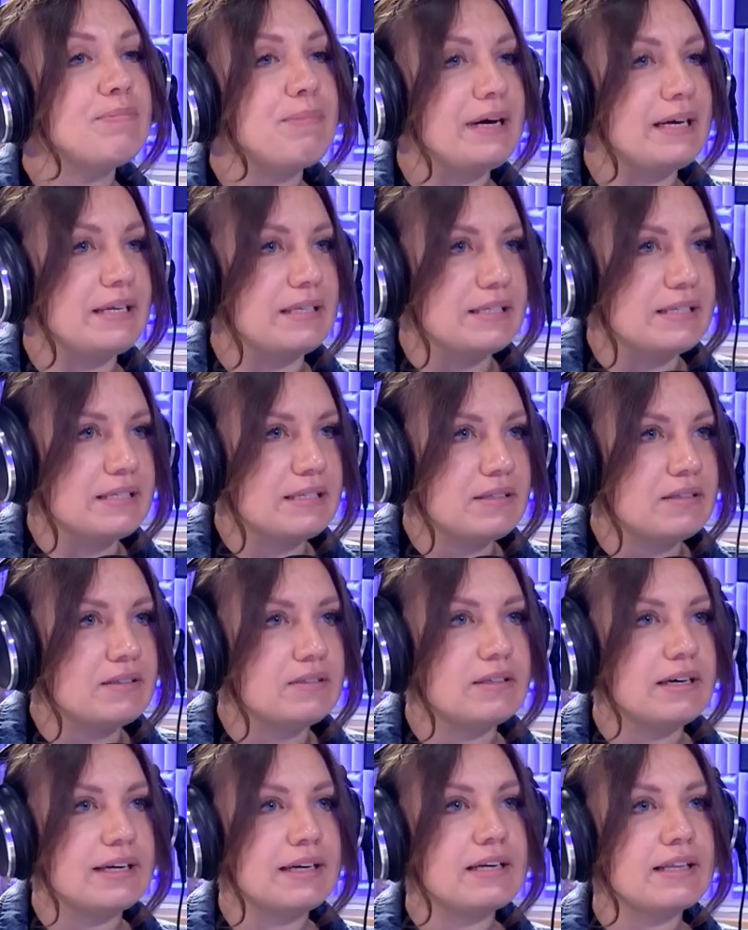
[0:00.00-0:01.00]
depends
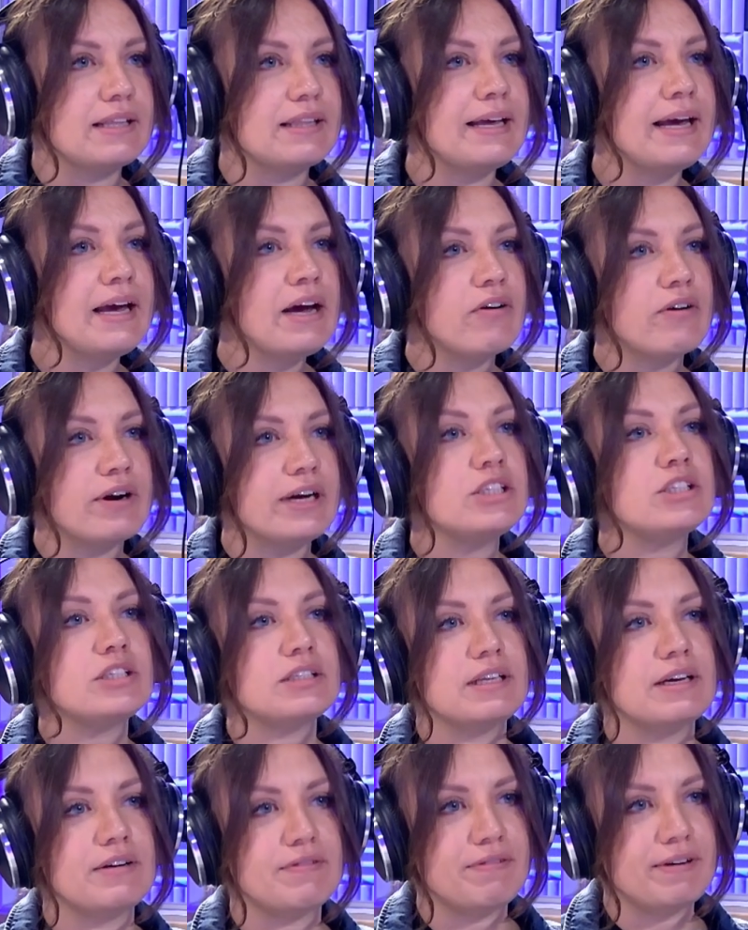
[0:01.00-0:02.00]
like they are
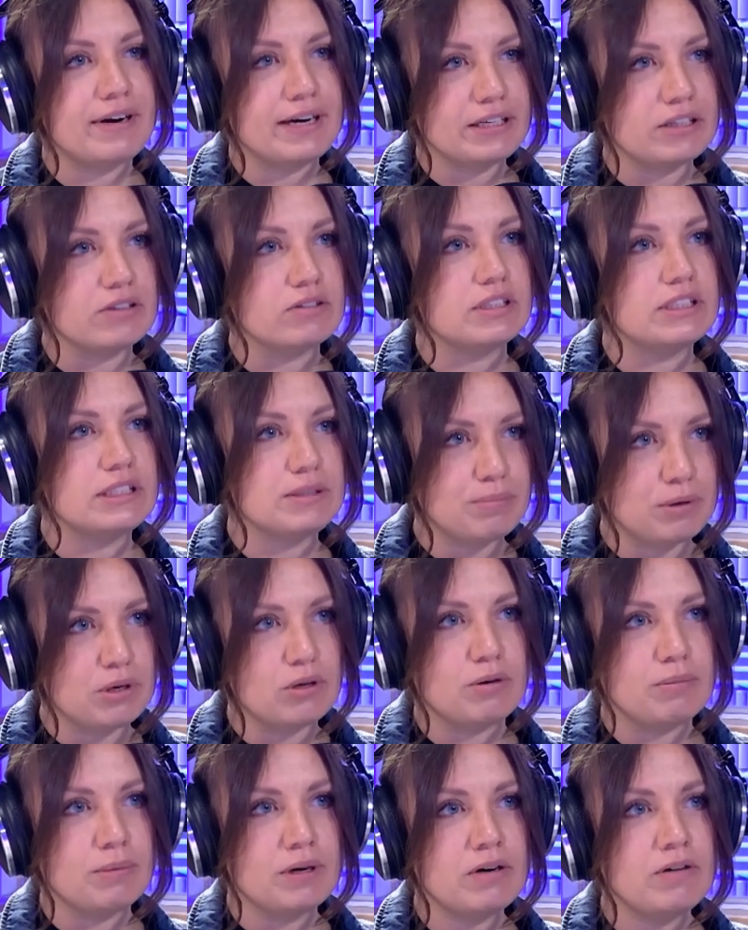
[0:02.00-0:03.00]
writing their final
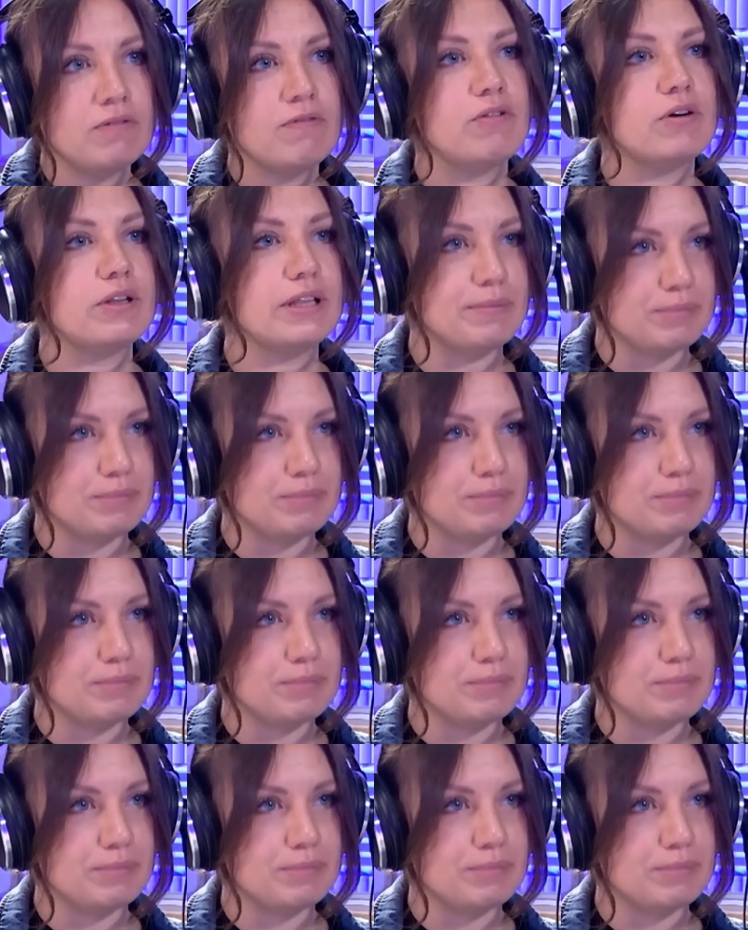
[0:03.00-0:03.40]
diploma for